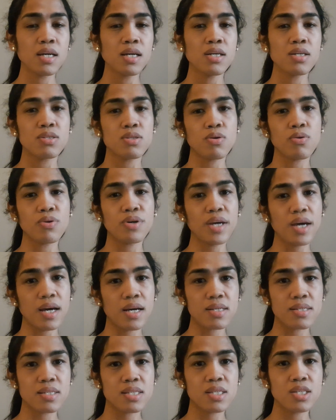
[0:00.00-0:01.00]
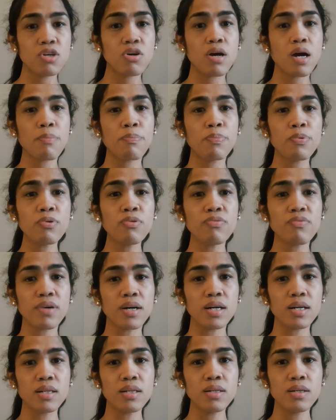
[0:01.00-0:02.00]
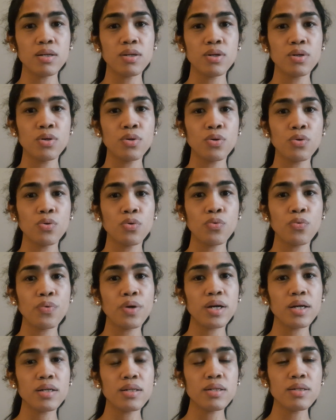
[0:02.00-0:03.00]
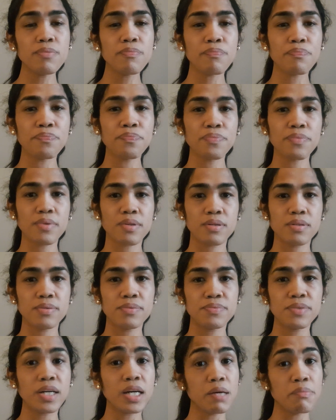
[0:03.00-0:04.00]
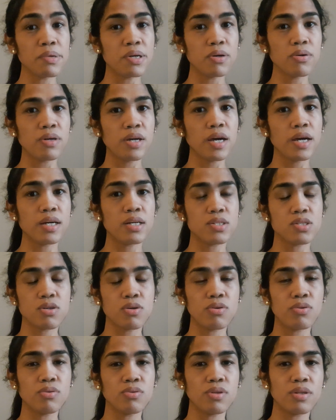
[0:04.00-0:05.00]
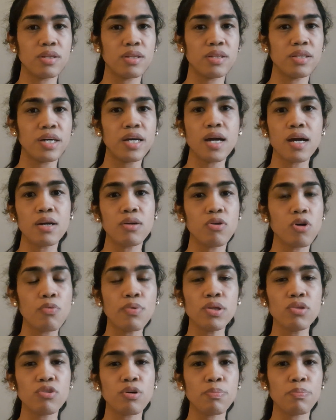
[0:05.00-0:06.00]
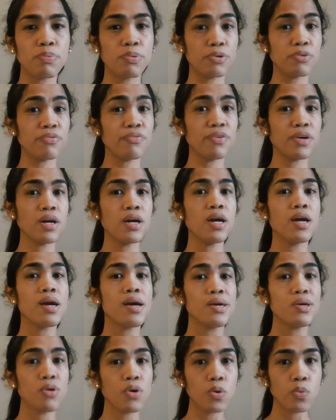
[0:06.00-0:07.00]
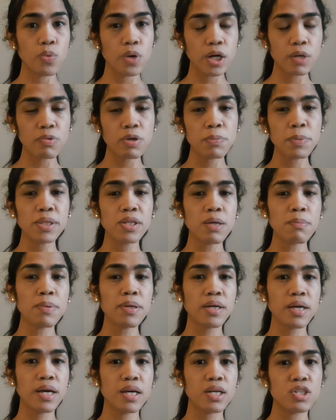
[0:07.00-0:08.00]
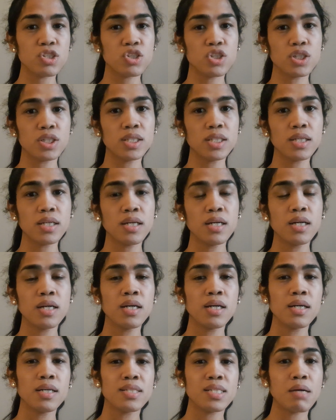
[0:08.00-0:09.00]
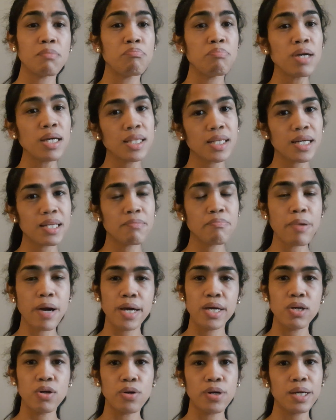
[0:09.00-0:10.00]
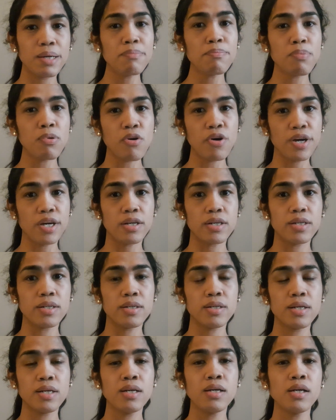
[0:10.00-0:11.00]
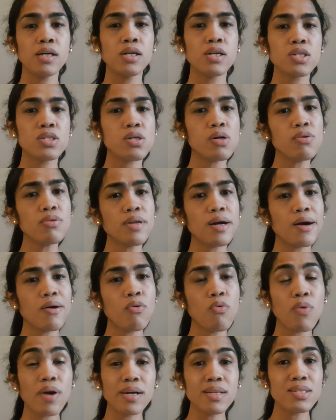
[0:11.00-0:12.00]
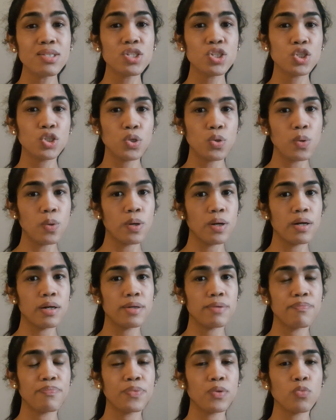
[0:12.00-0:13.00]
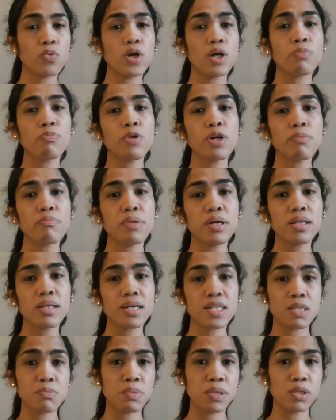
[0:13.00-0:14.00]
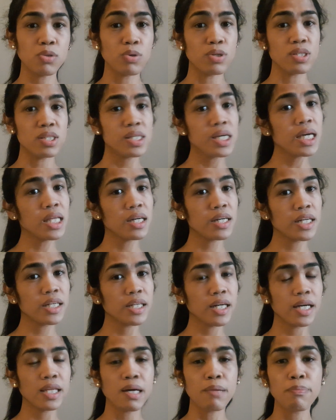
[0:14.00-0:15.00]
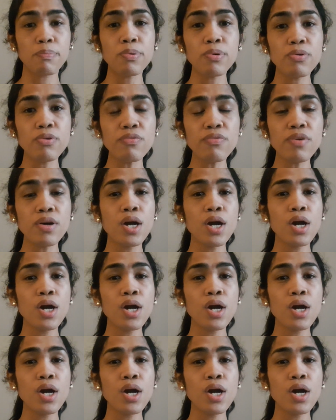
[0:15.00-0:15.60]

so yes, your approval will gonna be okay. So they are going to approve your work permit application submitted by your employer. So now once your work permit has been considered and approved,